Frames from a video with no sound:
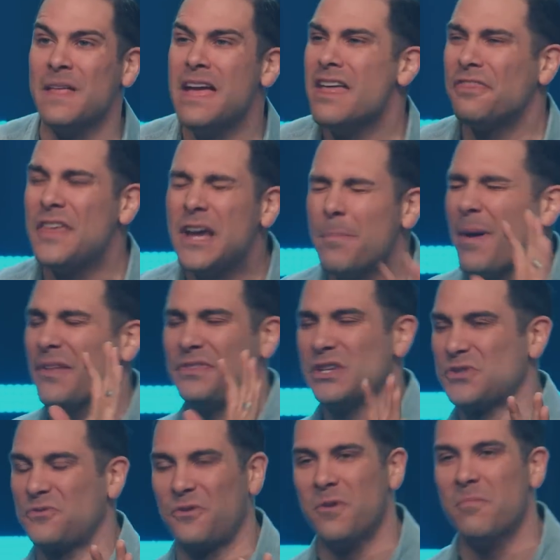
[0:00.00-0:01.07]
Think about
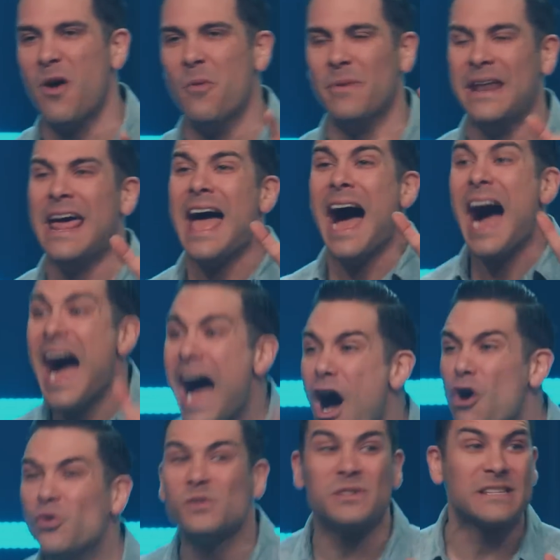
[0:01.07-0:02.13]
this for a moment.
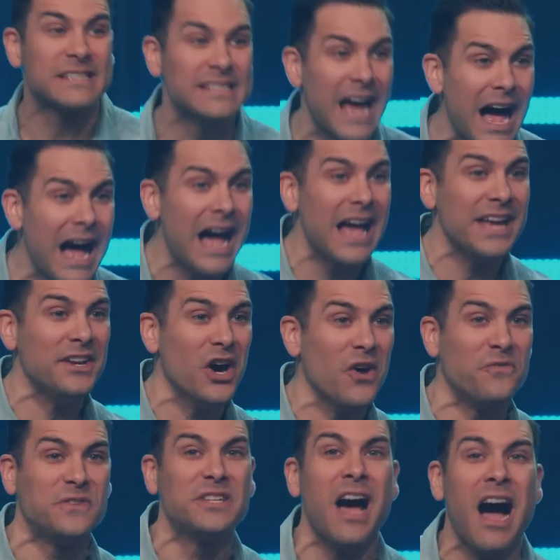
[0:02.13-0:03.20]
Outside
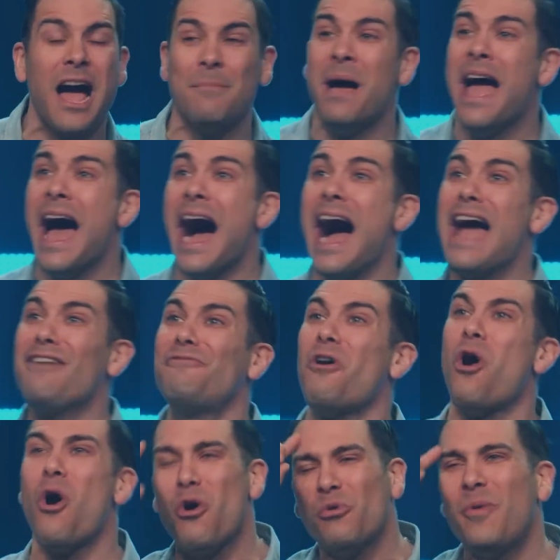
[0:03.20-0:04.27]
of time. I've
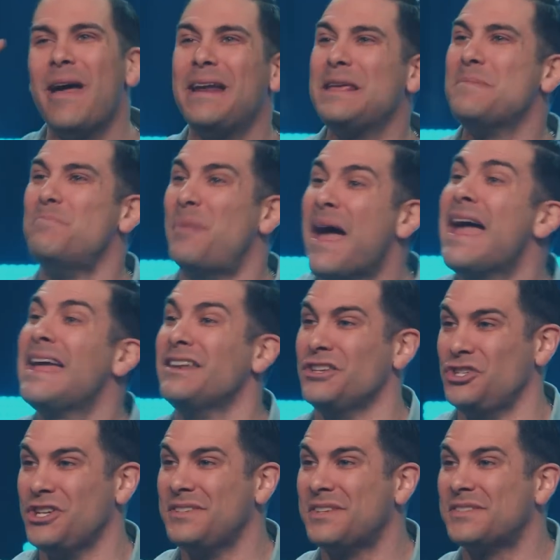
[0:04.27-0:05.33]
already been,
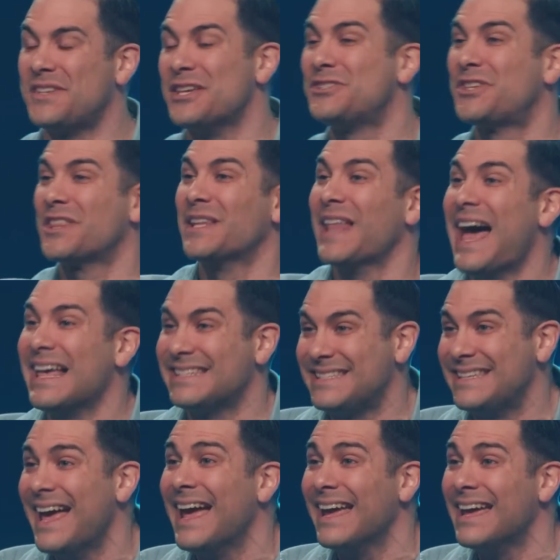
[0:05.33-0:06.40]
Jesus says, to the
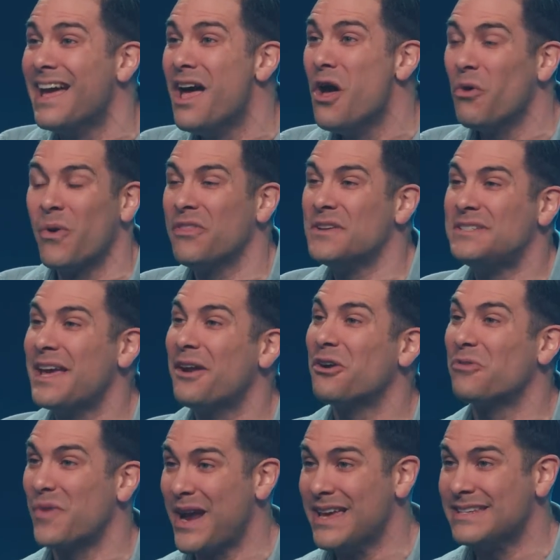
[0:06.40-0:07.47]
last day where the dead
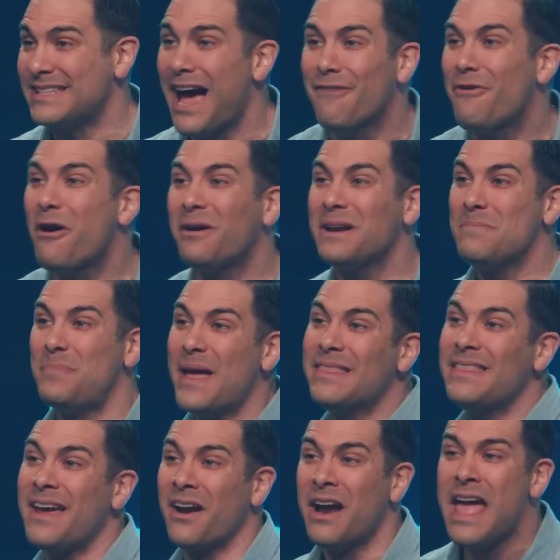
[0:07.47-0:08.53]
are raised. I've already been there.